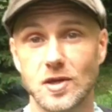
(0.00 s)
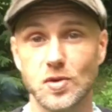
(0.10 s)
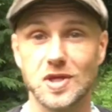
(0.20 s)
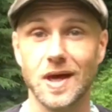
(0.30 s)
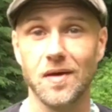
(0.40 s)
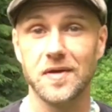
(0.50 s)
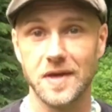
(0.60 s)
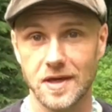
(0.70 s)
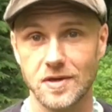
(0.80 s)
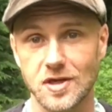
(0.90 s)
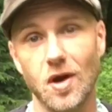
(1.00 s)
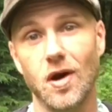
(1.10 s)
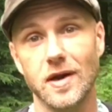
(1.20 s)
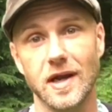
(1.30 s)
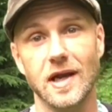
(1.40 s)
in to Stealth Diggers
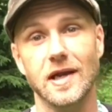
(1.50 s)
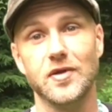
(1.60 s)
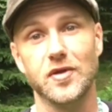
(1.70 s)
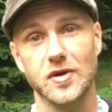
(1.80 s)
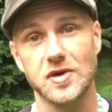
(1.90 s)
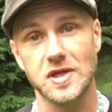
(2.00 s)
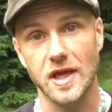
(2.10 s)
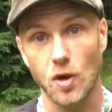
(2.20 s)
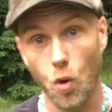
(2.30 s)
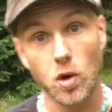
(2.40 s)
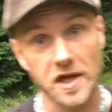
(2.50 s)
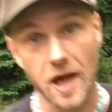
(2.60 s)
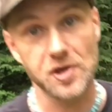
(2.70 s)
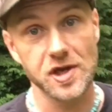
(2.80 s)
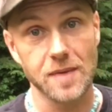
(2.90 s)
on a Thursday, or
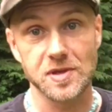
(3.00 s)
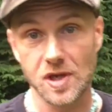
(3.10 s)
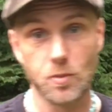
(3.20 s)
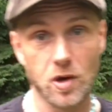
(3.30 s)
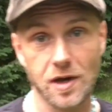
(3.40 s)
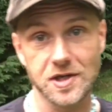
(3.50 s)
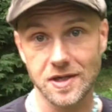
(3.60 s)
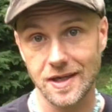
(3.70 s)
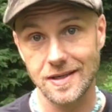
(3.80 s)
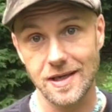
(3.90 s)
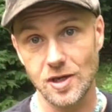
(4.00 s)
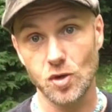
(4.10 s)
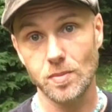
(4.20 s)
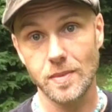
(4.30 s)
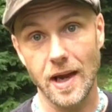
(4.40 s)
catching up somewhere else in the
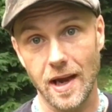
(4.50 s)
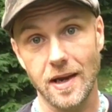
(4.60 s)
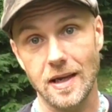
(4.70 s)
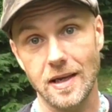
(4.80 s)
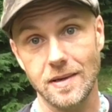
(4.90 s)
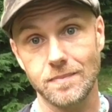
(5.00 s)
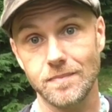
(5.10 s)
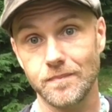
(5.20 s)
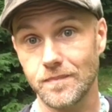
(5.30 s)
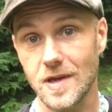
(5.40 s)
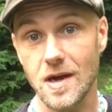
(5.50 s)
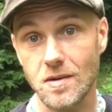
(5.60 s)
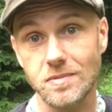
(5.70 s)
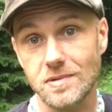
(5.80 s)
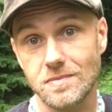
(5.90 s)
continuum at a, you
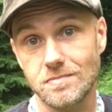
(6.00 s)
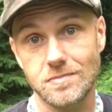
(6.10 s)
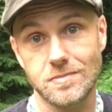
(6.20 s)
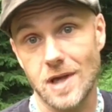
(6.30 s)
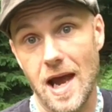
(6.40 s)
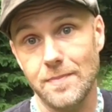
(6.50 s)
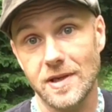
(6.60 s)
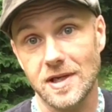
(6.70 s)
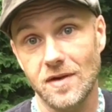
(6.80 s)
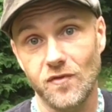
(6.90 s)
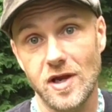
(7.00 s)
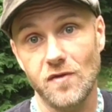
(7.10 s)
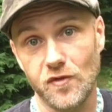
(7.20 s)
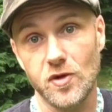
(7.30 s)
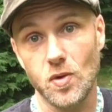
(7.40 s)
know, time that's
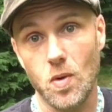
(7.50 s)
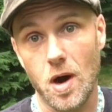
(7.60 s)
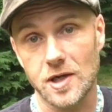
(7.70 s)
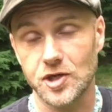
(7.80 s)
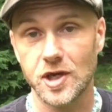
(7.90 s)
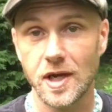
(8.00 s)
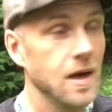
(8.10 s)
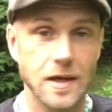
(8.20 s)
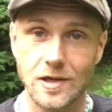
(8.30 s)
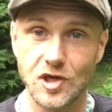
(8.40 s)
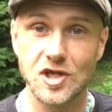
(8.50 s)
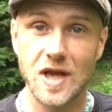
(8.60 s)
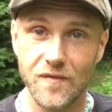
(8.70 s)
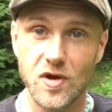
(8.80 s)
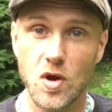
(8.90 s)
convenient for you to watch. You just
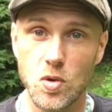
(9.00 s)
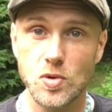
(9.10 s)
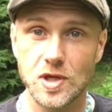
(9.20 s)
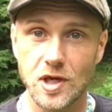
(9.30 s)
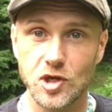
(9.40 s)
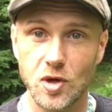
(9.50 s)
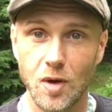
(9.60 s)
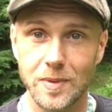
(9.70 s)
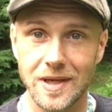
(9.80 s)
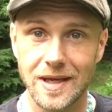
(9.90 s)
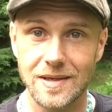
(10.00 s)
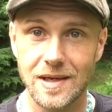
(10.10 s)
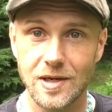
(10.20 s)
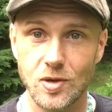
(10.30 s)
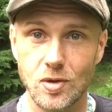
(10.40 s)
never know who's going to show up in the
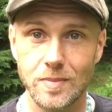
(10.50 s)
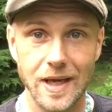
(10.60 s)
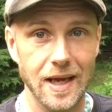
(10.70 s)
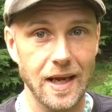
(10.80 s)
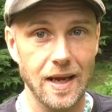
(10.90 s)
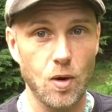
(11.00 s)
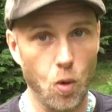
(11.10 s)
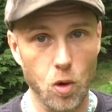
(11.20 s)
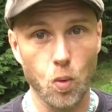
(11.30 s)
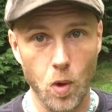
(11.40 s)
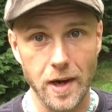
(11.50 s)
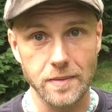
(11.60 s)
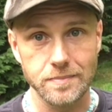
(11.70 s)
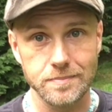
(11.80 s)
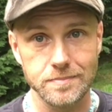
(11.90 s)
continuum or when.
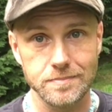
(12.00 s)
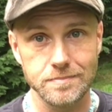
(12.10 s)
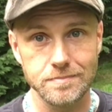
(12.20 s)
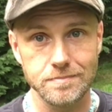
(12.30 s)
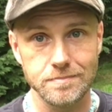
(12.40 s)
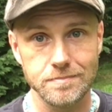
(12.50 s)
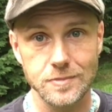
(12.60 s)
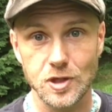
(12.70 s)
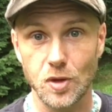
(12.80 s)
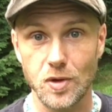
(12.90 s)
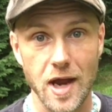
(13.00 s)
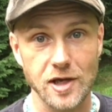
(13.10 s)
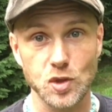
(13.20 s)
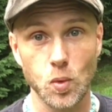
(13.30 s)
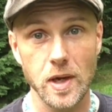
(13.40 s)
So
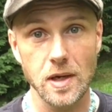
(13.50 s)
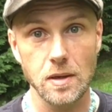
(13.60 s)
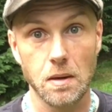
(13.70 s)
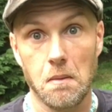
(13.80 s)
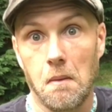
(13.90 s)
next week,